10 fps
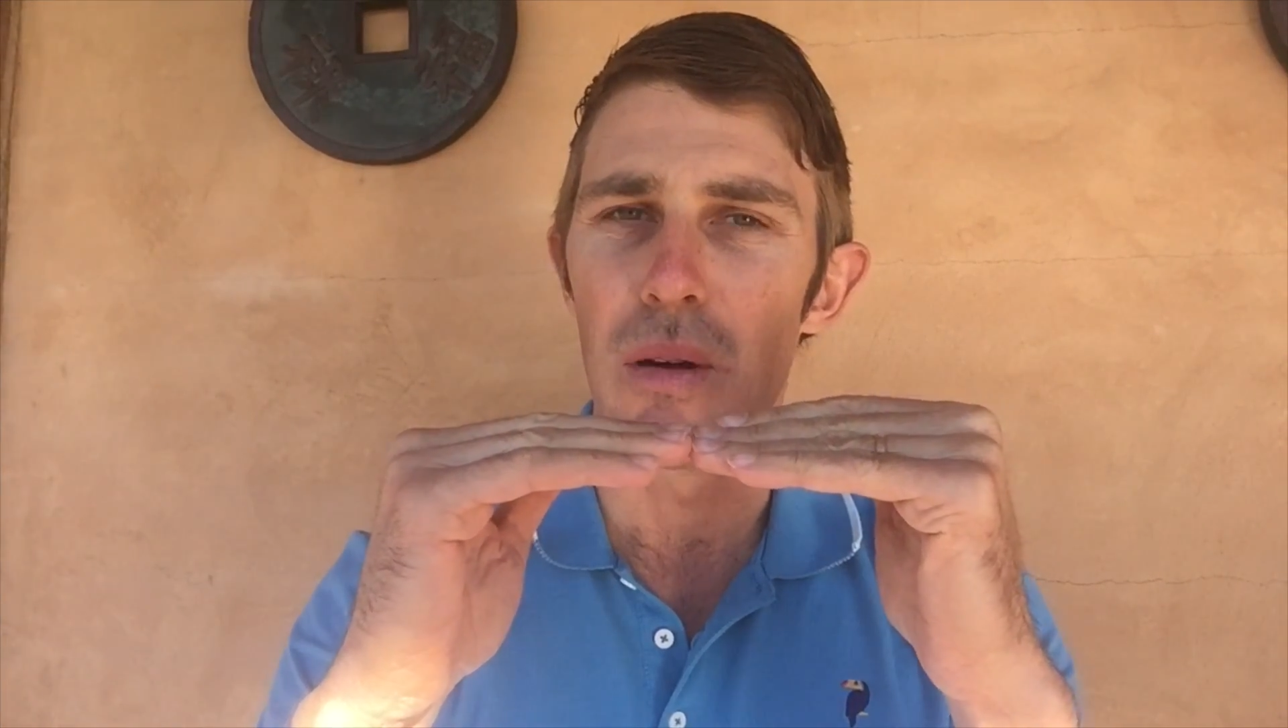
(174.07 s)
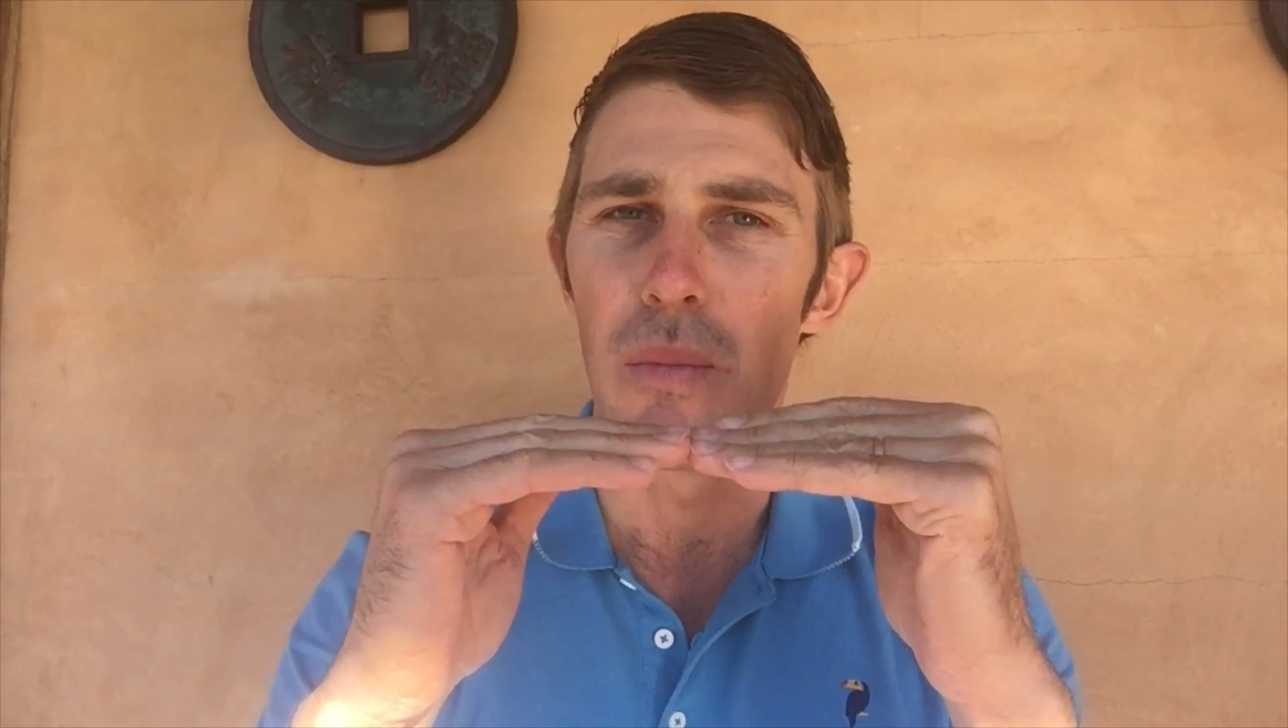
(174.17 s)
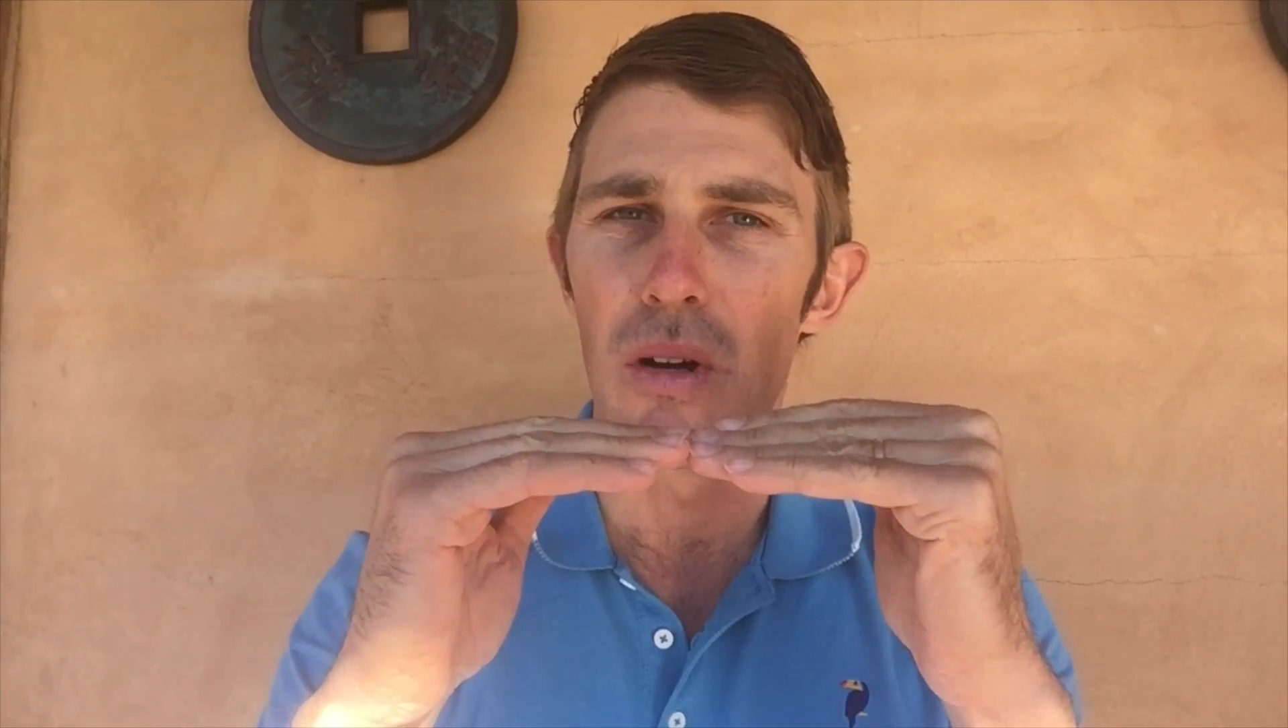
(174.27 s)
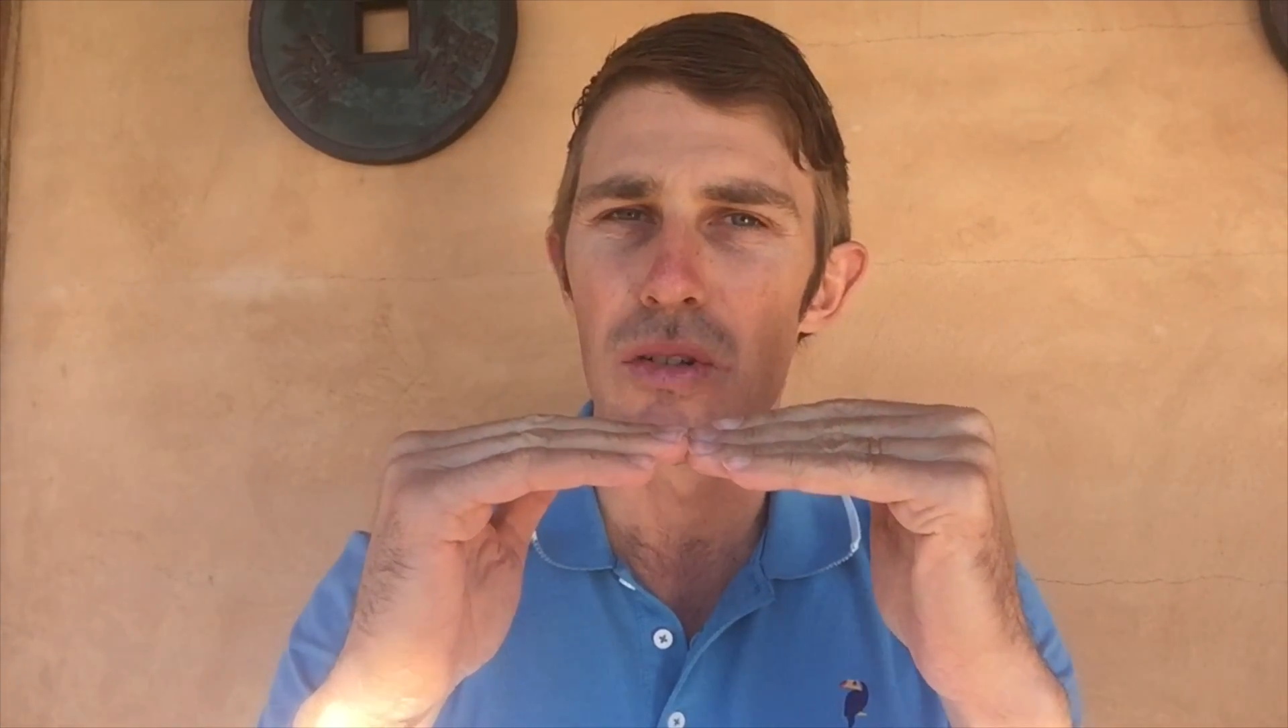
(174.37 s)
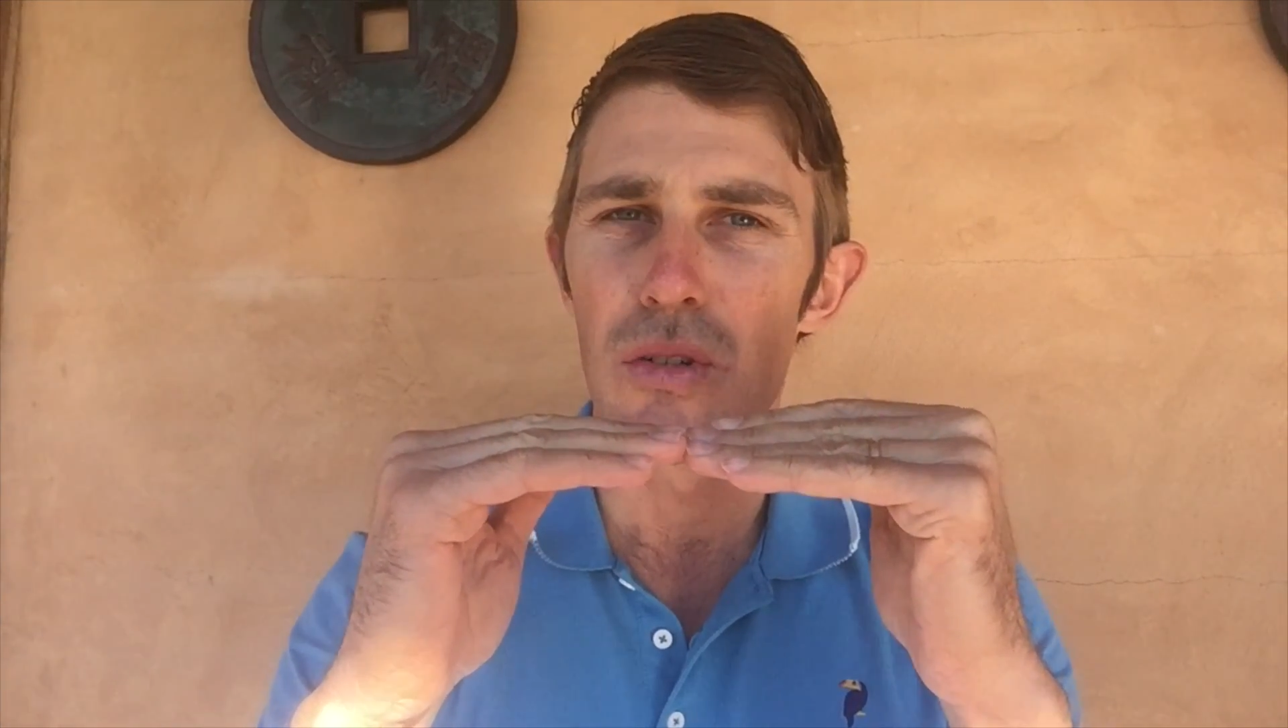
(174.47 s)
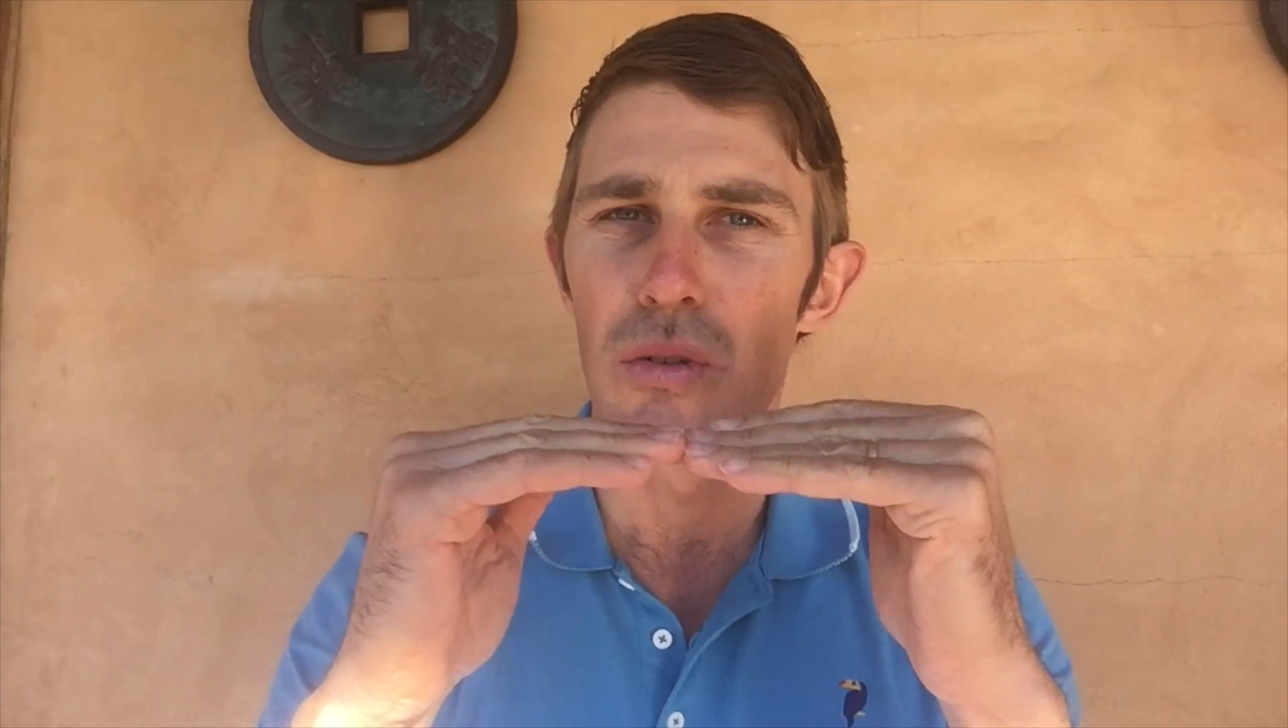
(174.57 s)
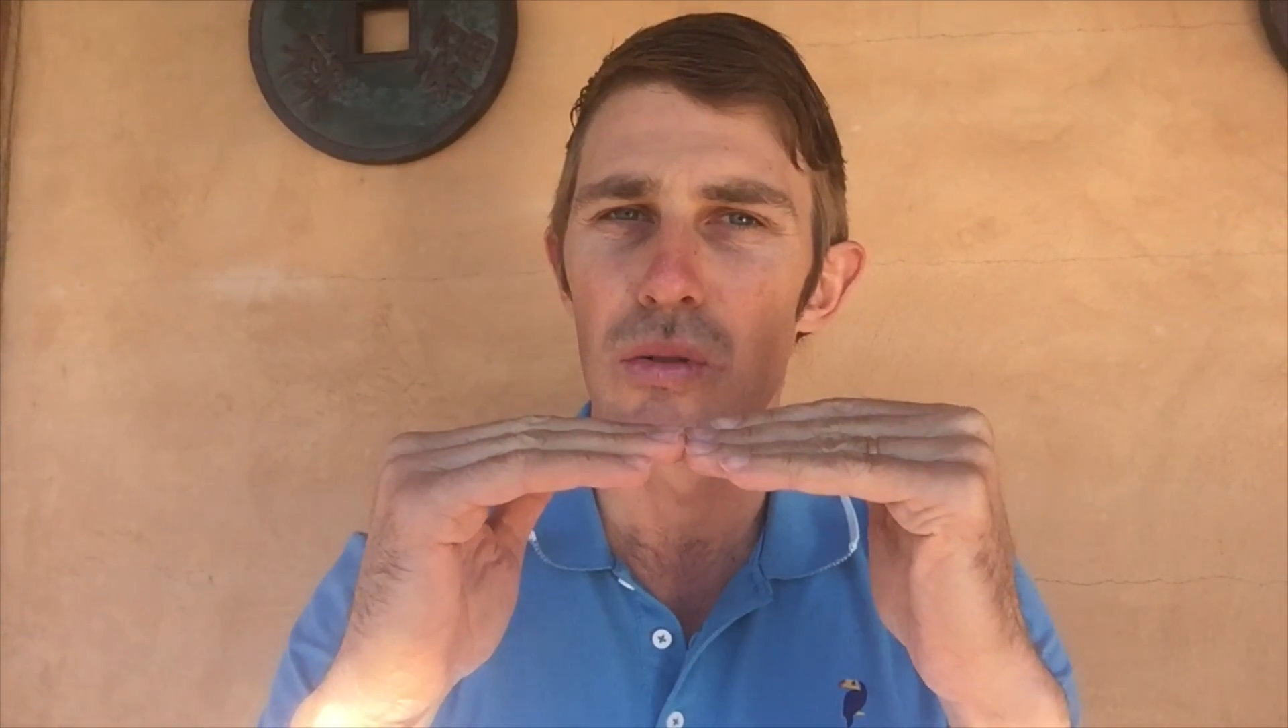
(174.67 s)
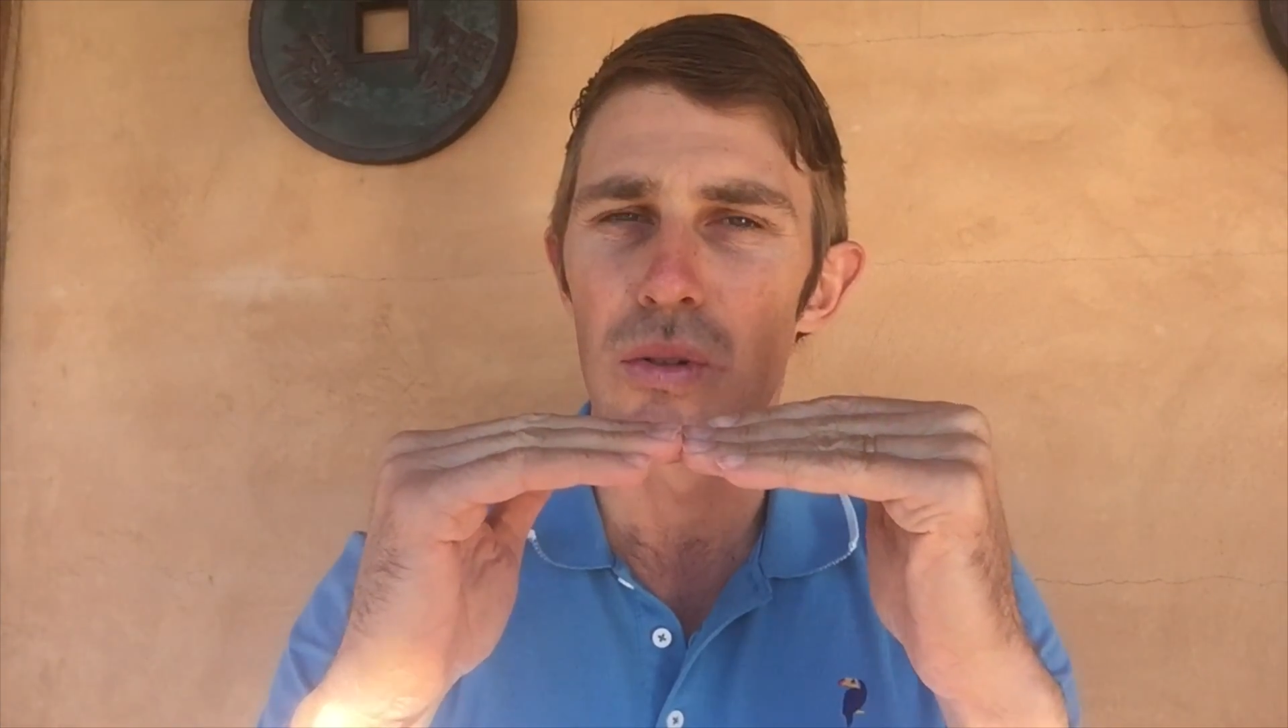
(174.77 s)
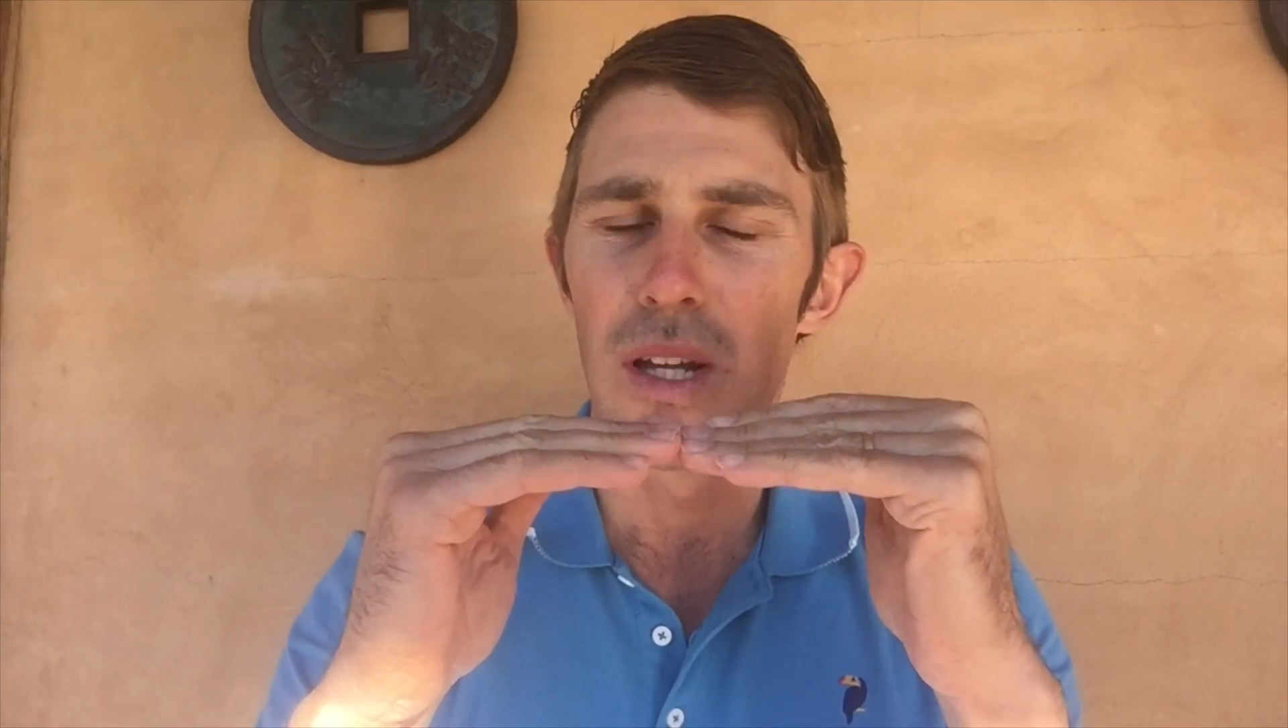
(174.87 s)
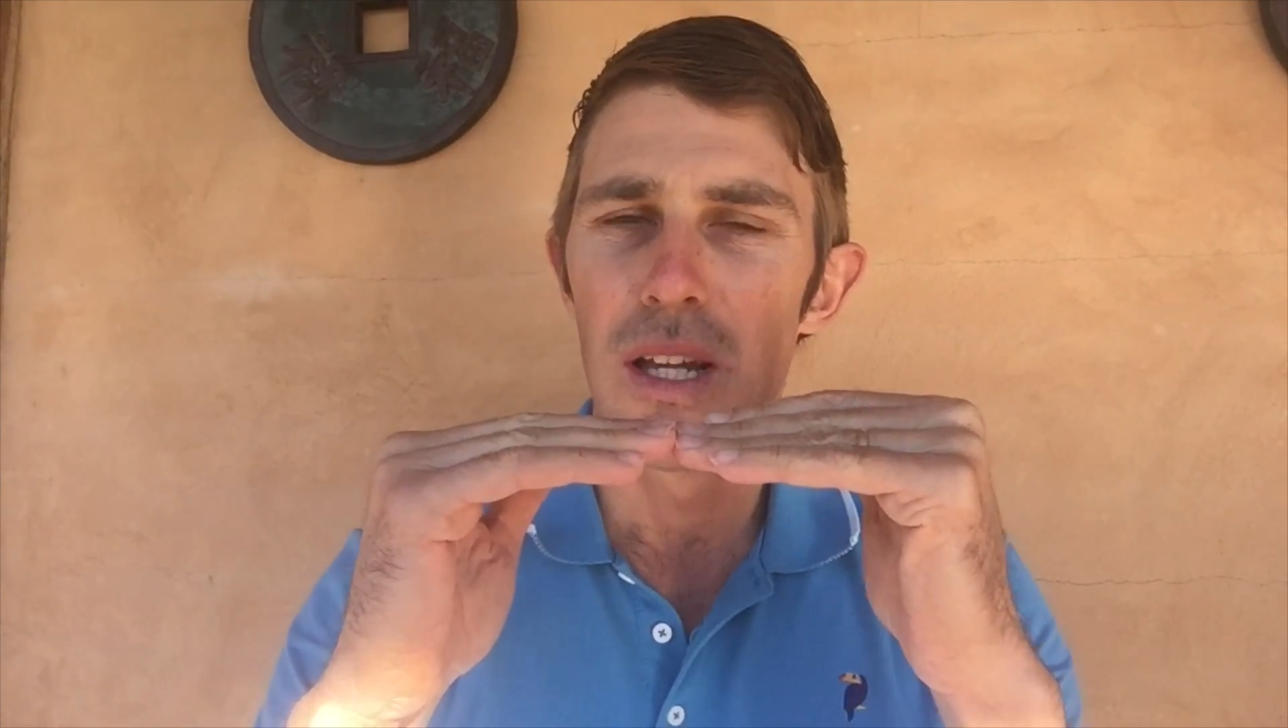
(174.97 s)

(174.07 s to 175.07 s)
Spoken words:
emotional